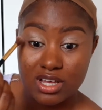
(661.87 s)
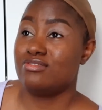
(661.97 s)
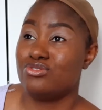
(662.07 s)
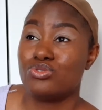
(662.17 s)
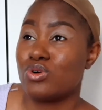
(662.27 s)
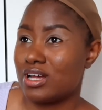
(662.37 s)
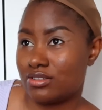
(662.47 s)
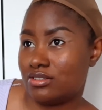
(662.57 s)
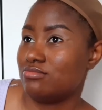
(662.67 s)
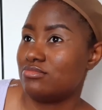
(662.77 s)
you
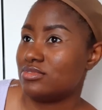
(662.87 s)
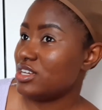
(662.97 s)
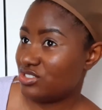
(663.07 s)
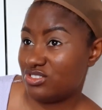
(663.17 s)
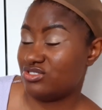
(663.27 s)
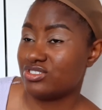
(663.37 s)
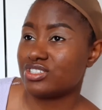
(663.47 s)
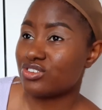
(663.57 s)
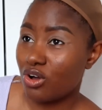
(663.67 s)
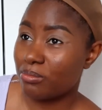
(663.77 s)
are
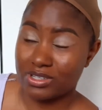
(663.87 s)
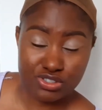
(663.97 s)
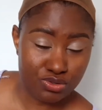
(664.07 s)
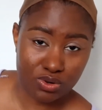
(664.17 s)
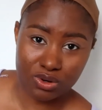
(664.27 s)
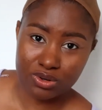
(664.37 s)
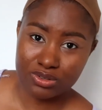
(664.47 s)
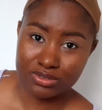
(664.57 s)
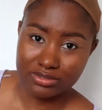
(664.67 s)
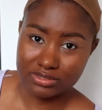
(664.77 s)
necessarily not mature.
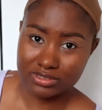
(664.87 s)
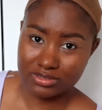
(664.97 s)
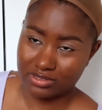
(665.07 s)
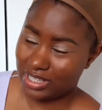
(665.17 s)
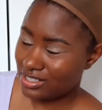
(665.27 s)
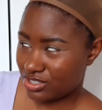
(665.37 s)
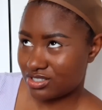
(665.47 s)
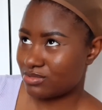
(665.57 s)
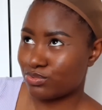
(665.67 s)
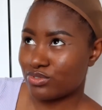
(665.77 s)
That
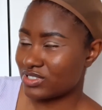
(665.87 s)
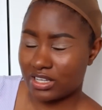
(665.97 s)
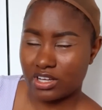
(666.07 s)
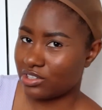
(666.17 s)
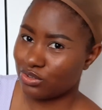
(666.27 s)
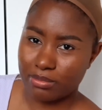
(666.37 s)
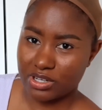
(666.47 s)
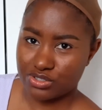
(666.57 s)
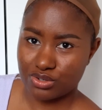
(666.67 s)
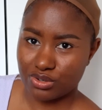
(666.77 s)
just proves that you are not
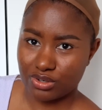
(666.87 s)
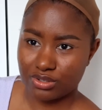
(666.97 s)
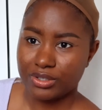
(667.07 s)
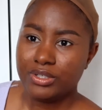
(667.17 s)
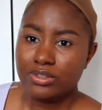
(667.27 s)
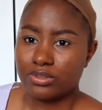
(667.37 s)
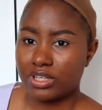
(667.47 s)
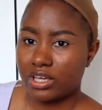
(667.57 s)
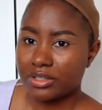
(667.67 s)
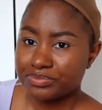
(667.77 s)
mature,
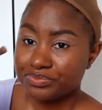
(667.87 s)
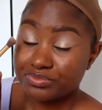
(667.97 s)
okay?